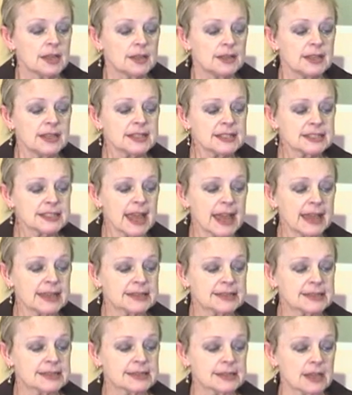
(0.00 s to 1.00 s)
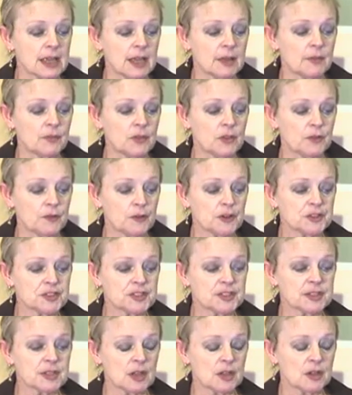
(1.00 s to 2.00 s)
These tests, the
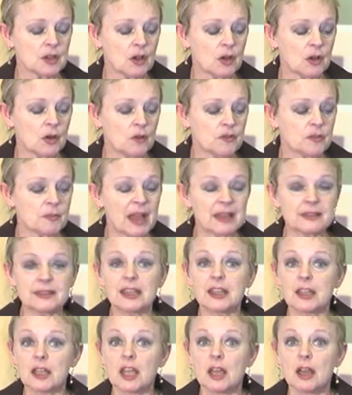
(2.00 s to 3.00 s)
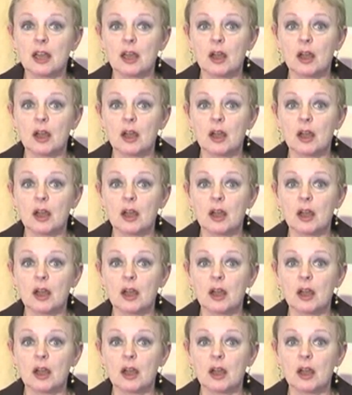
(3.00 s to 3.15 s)
first of them, I think,